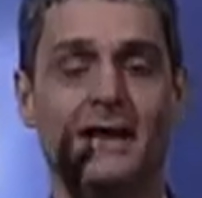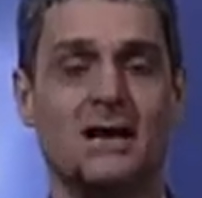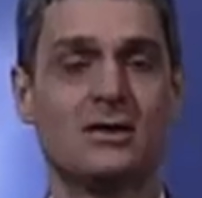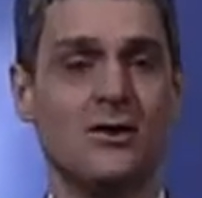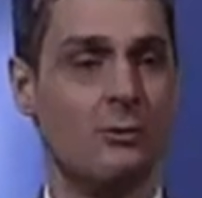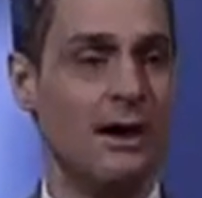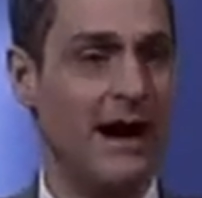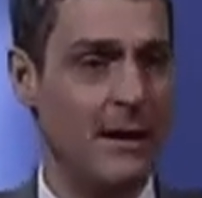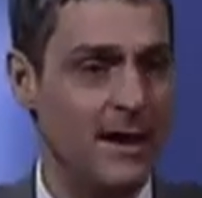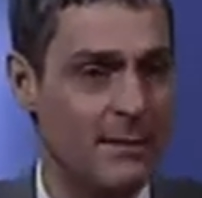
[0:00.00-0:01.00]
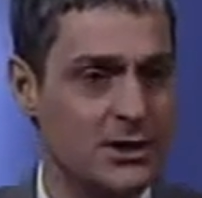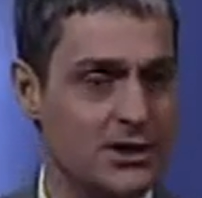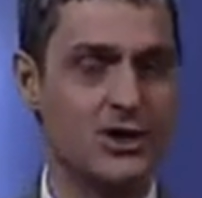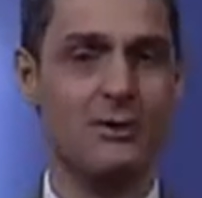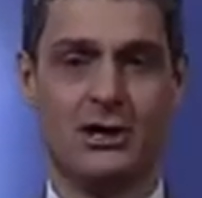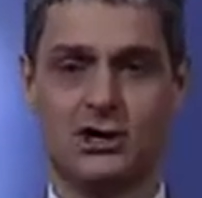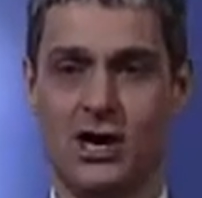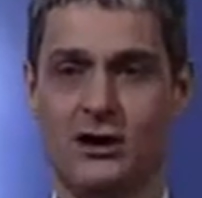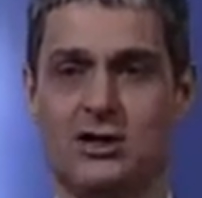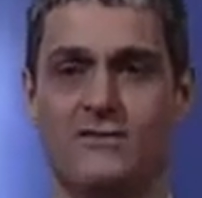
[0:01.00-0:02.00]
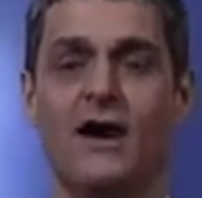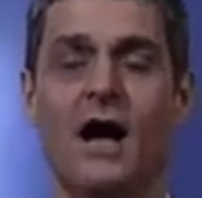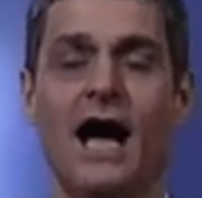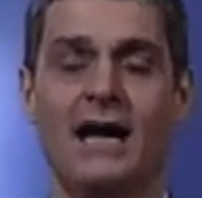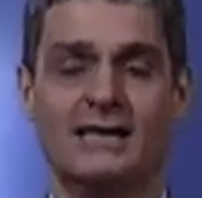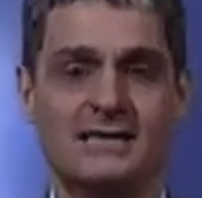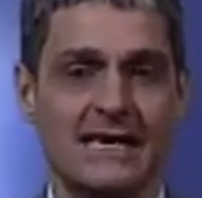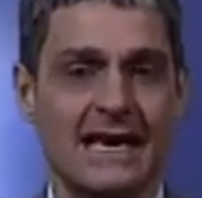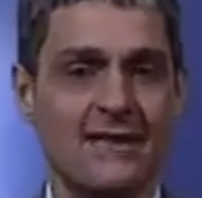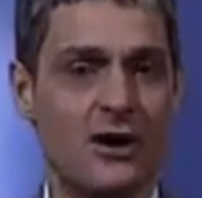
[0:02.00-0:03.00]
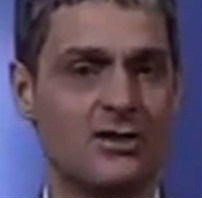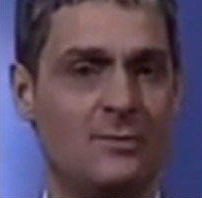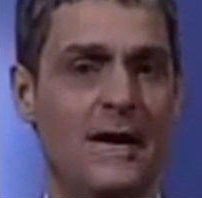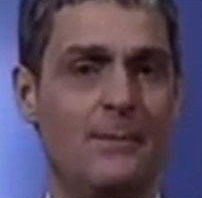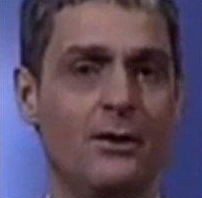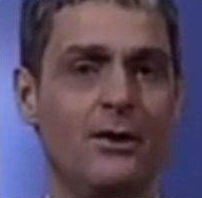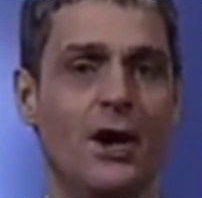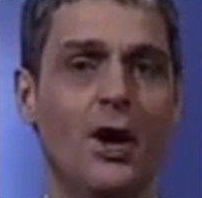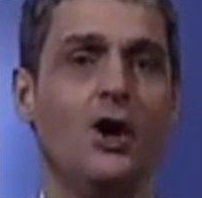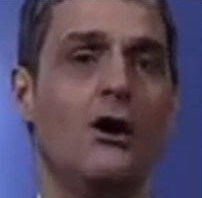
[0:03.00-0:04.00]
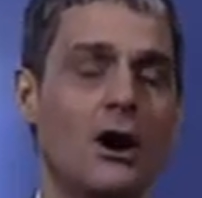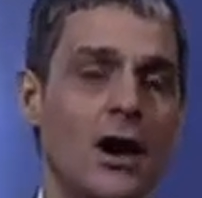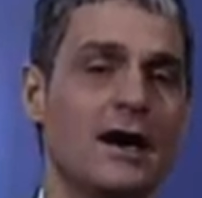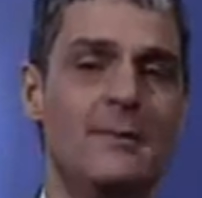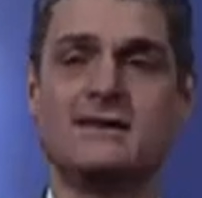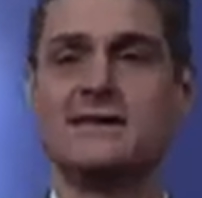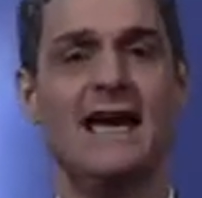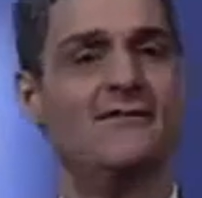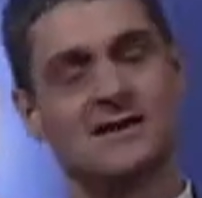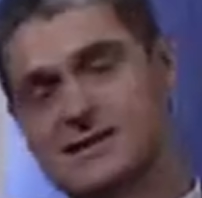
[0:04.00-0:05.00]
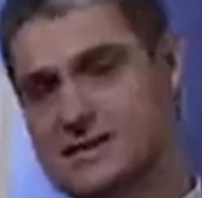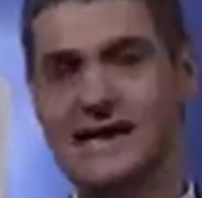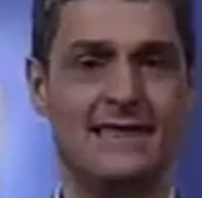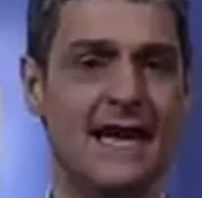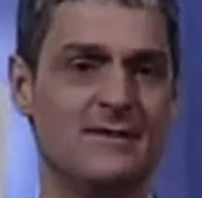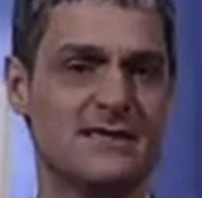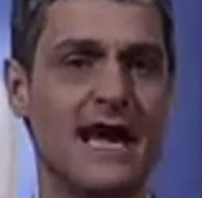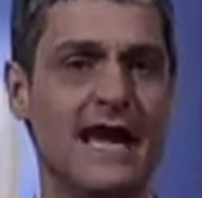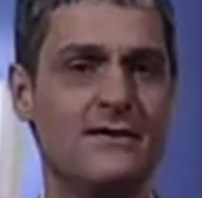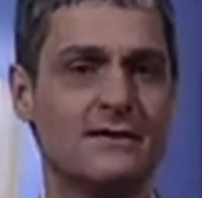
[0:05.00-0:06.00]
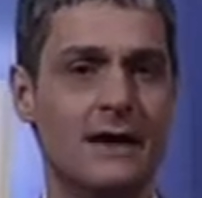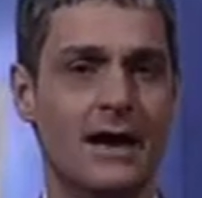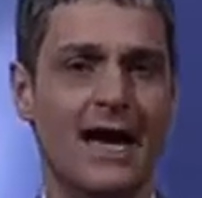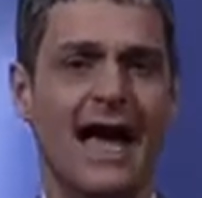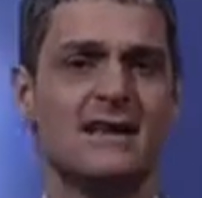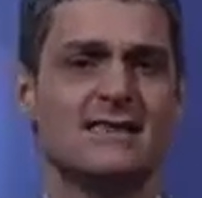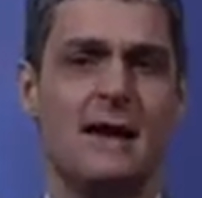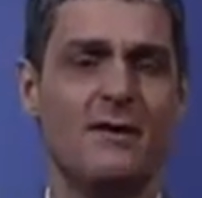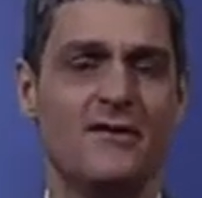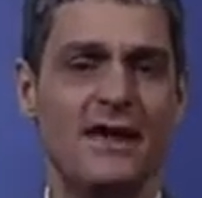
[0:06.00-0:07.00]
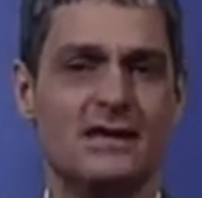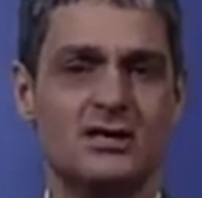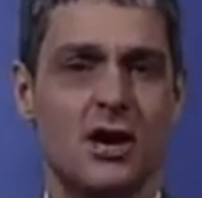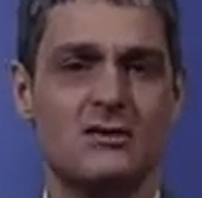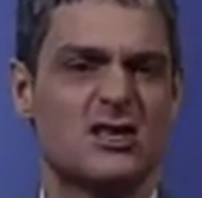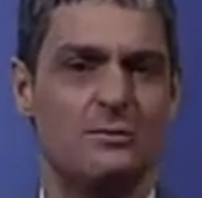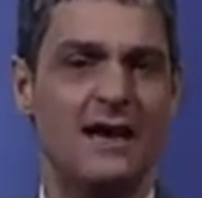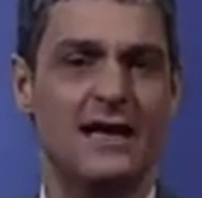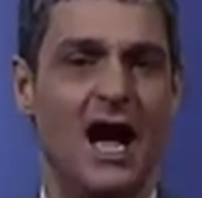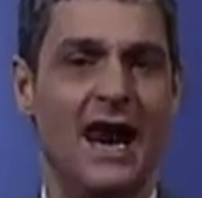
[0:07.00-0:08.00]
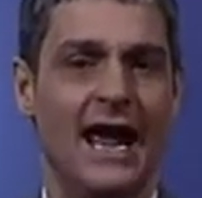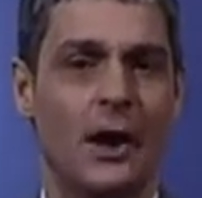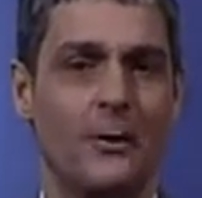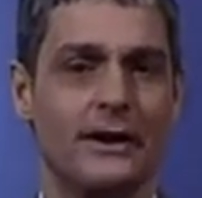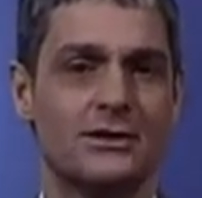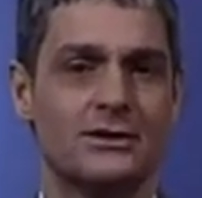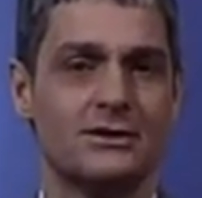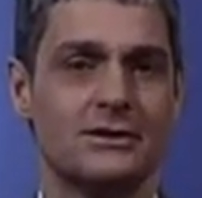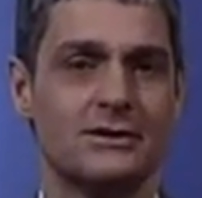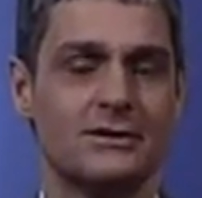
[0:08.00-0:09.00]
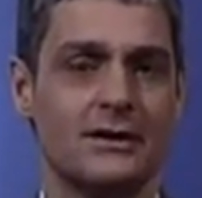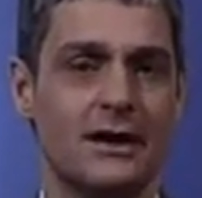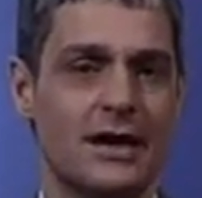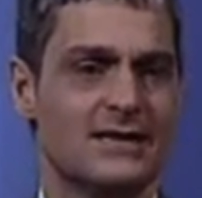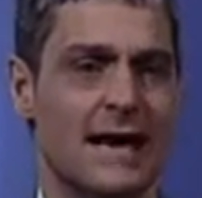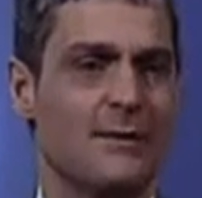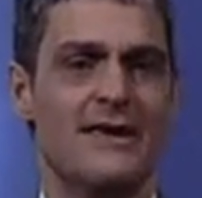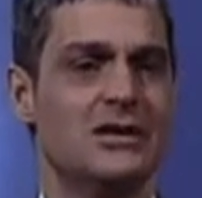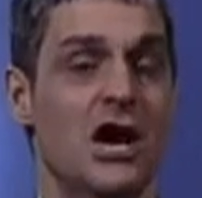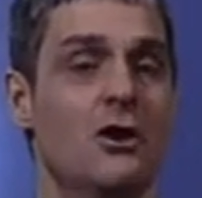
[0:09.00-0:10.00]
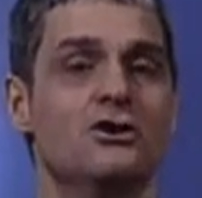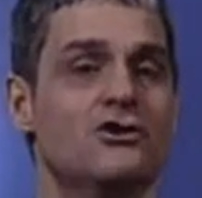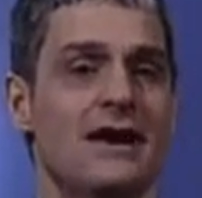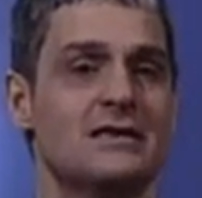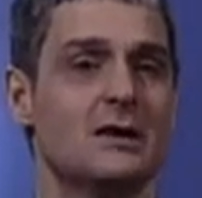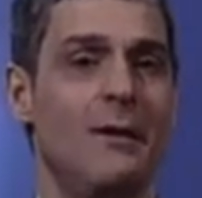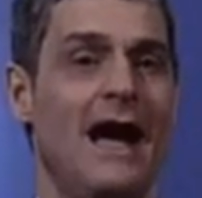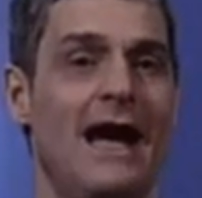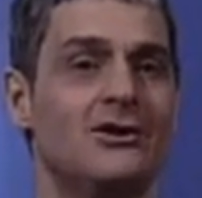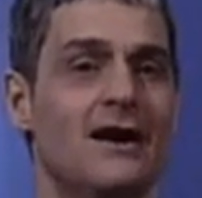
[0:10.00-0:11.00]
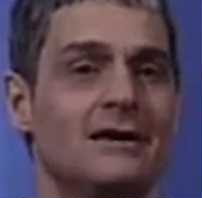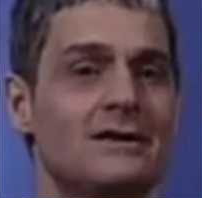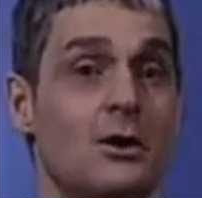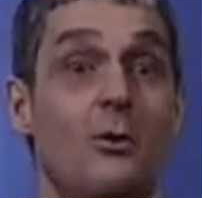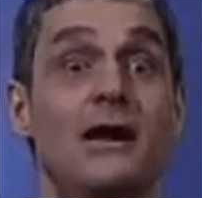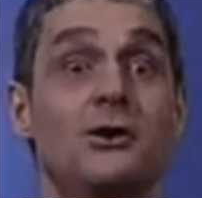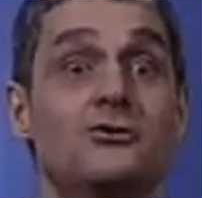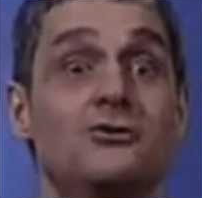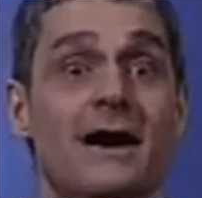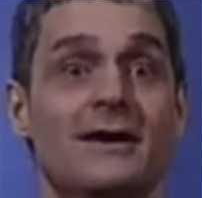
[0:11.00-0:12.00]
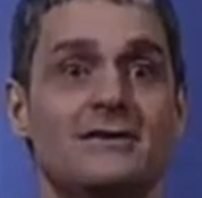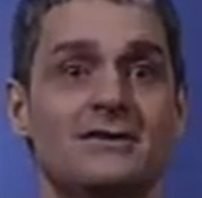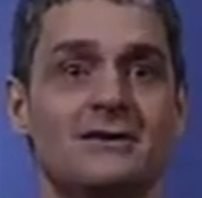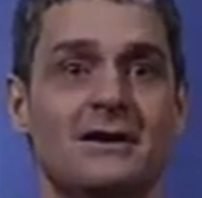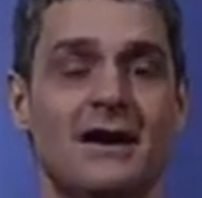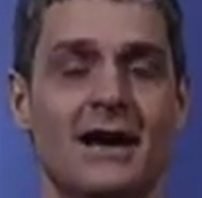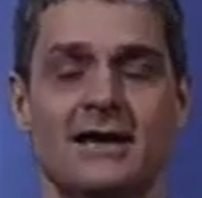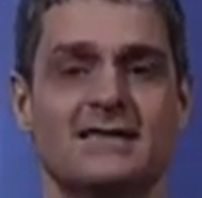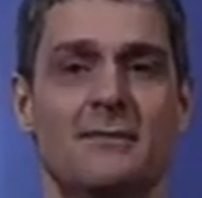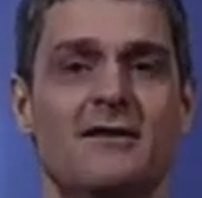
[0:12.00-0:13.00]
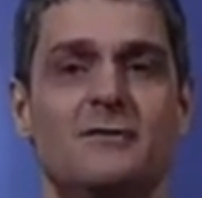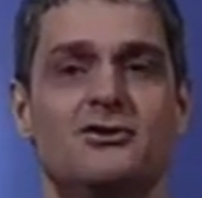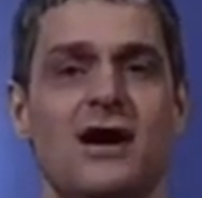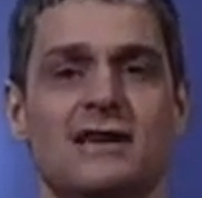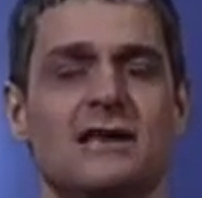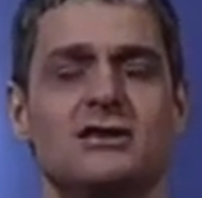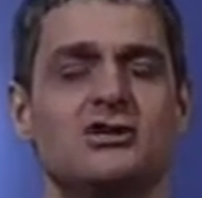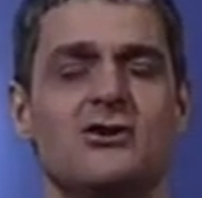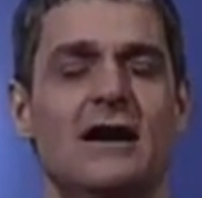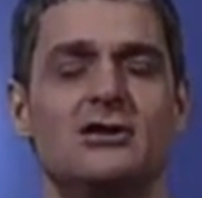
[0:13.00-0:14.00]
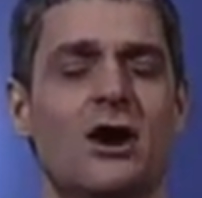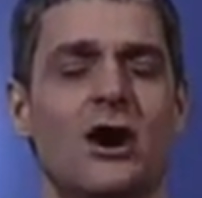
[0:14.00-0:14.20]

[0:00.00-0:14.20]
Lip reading: so that we might be a mature church and see those people who are going to be saved, to see them saved. And some of these don't speak our language. Some of these don't dress the way I dress or the way you dress. Some of them dress in strange